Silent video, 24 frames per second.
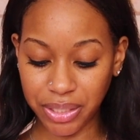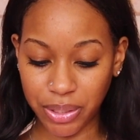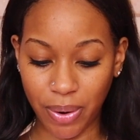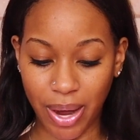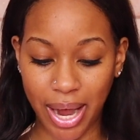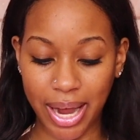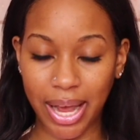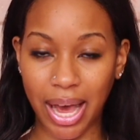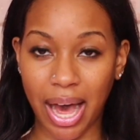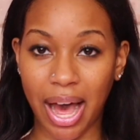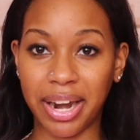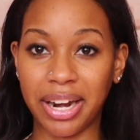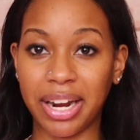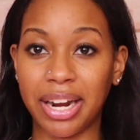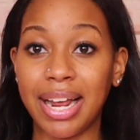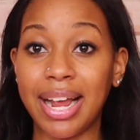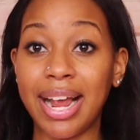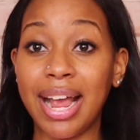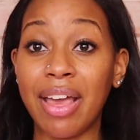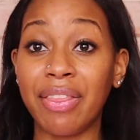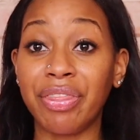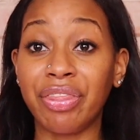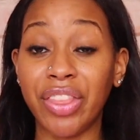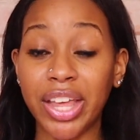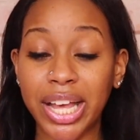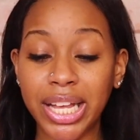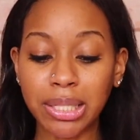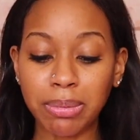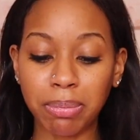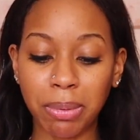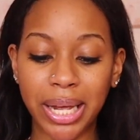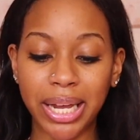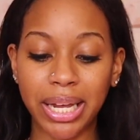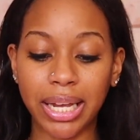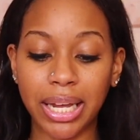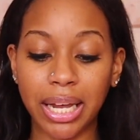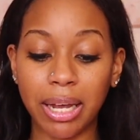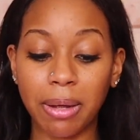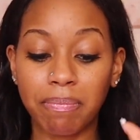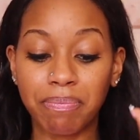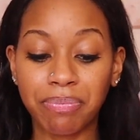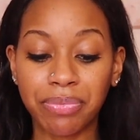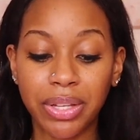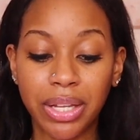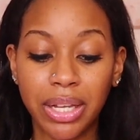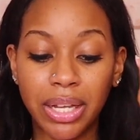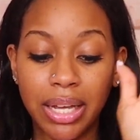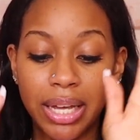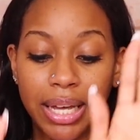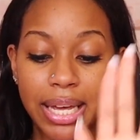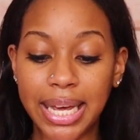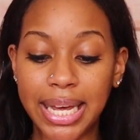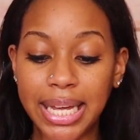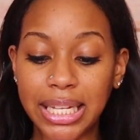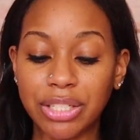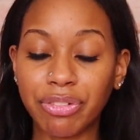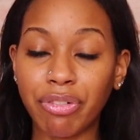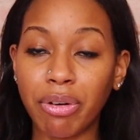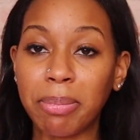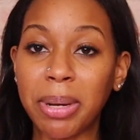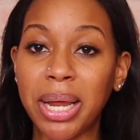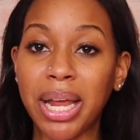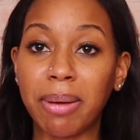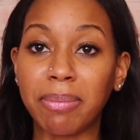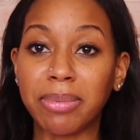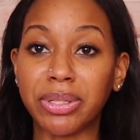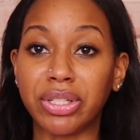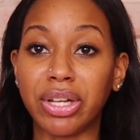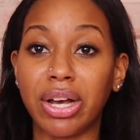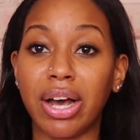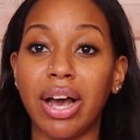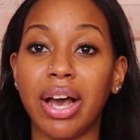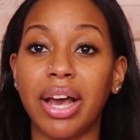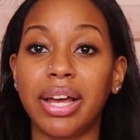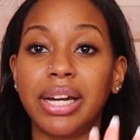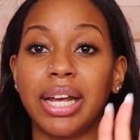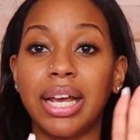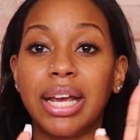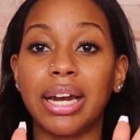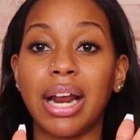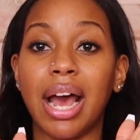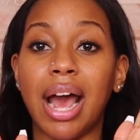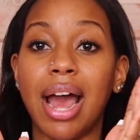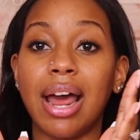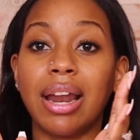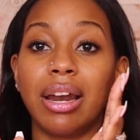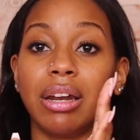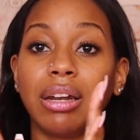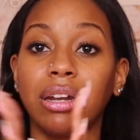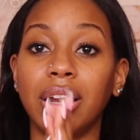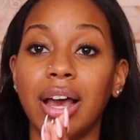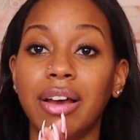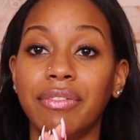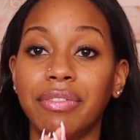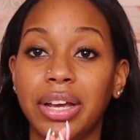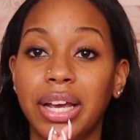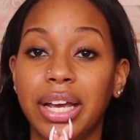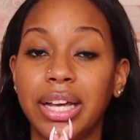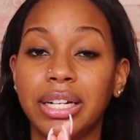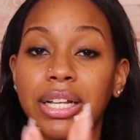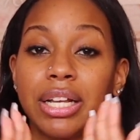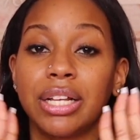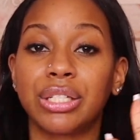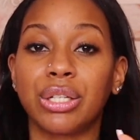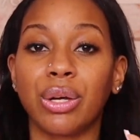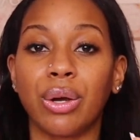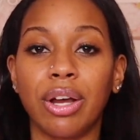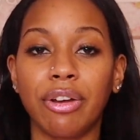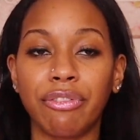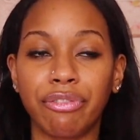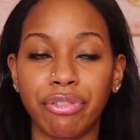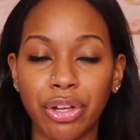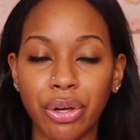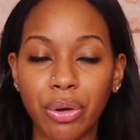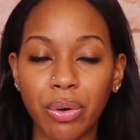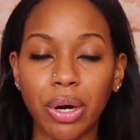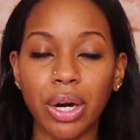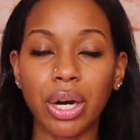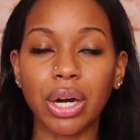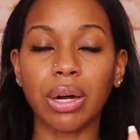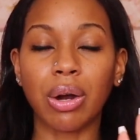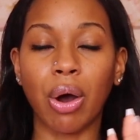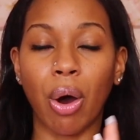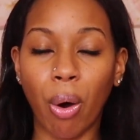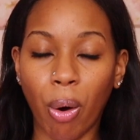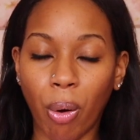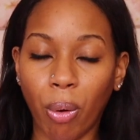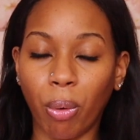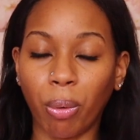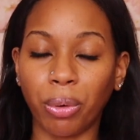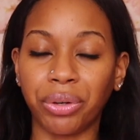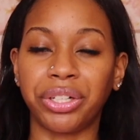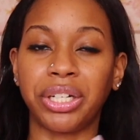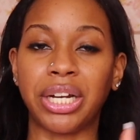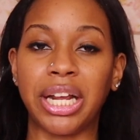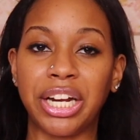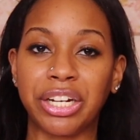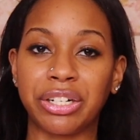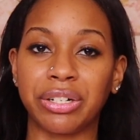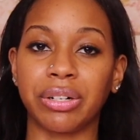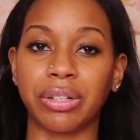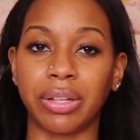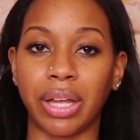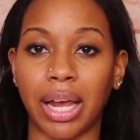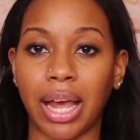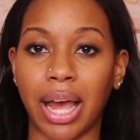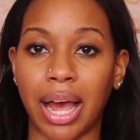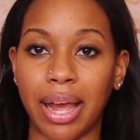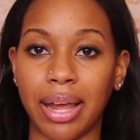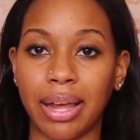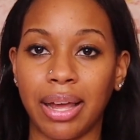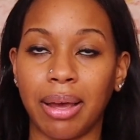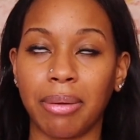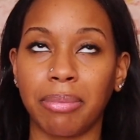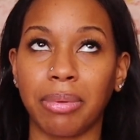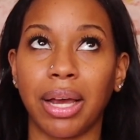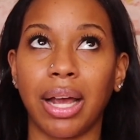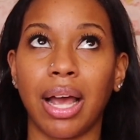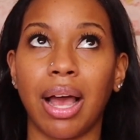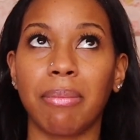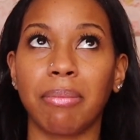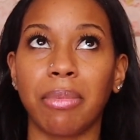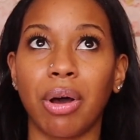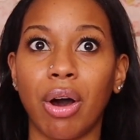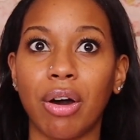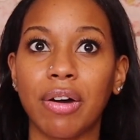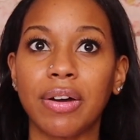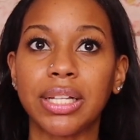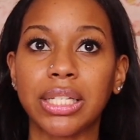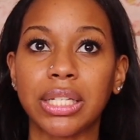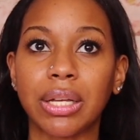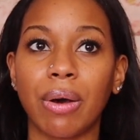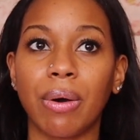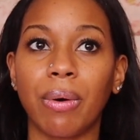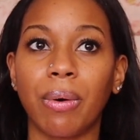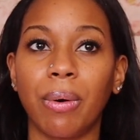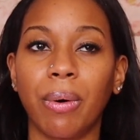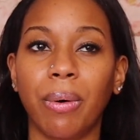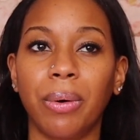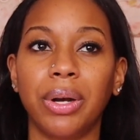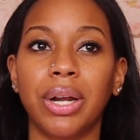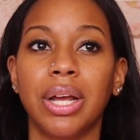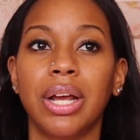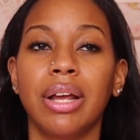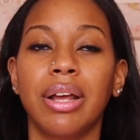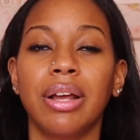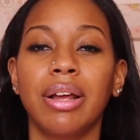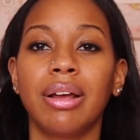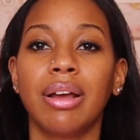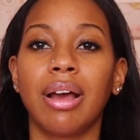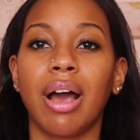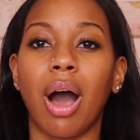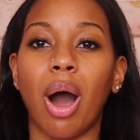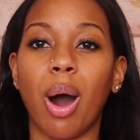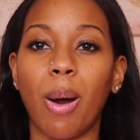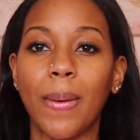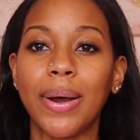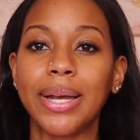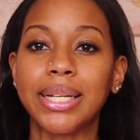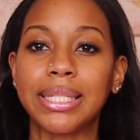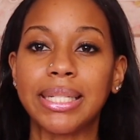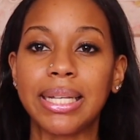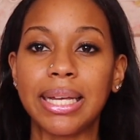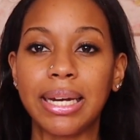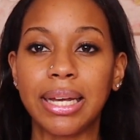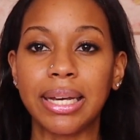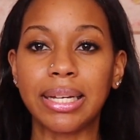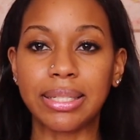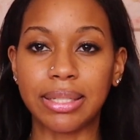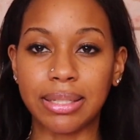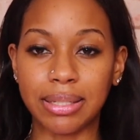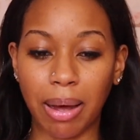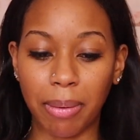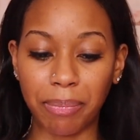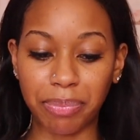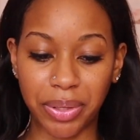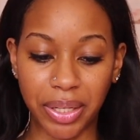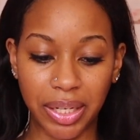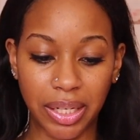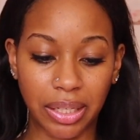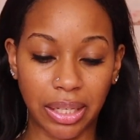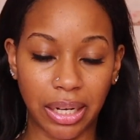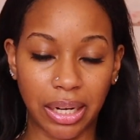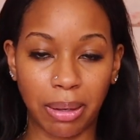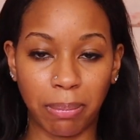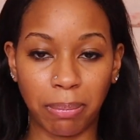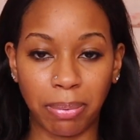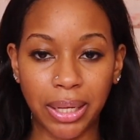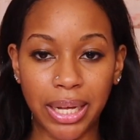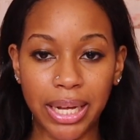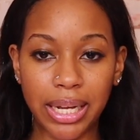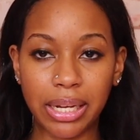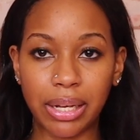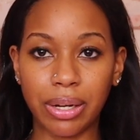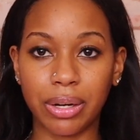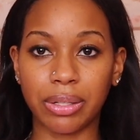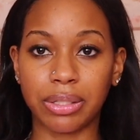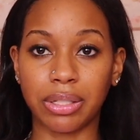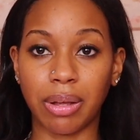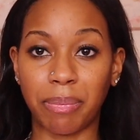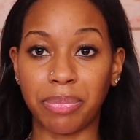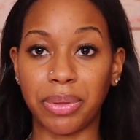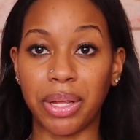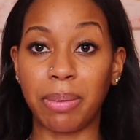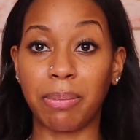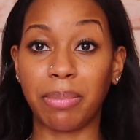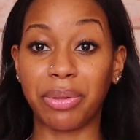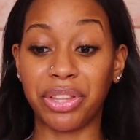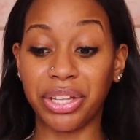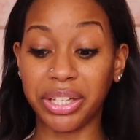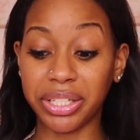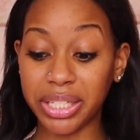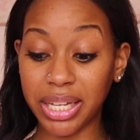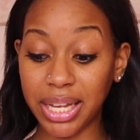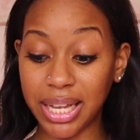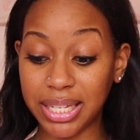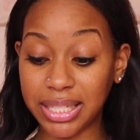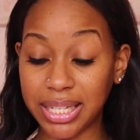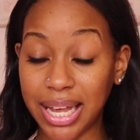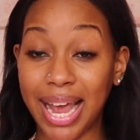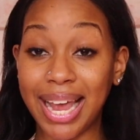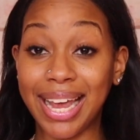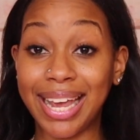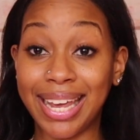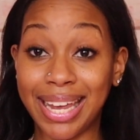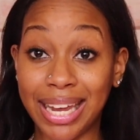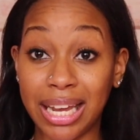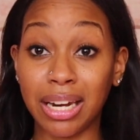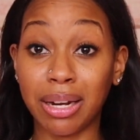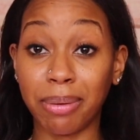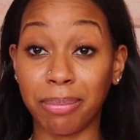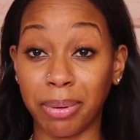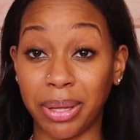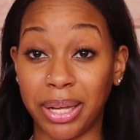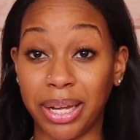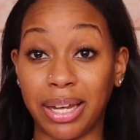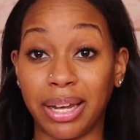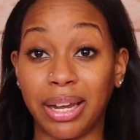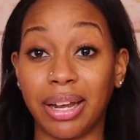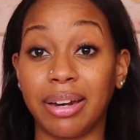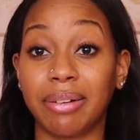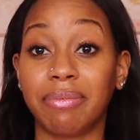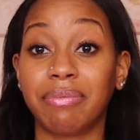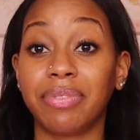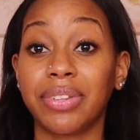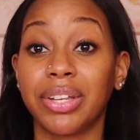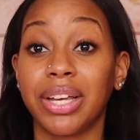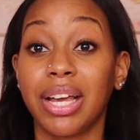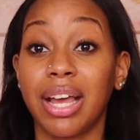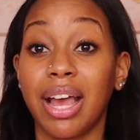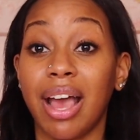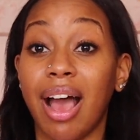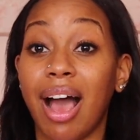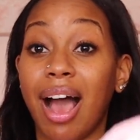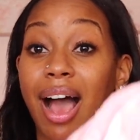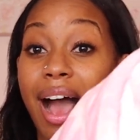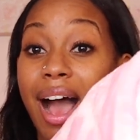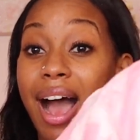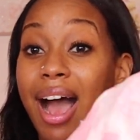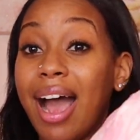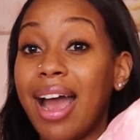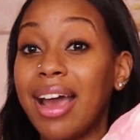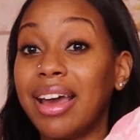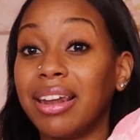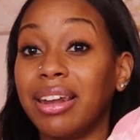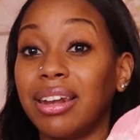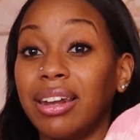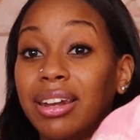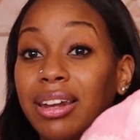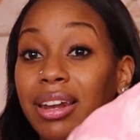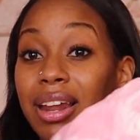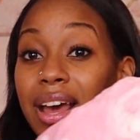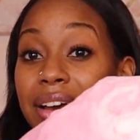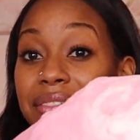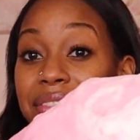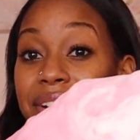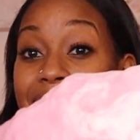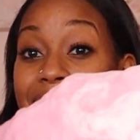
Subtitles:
so I got it. And this blanket It's from Amazon and I love it. So if you're cold natured like I am, like I'm always cold, always needing something like a blanket or something, but this is a heated blanket. I love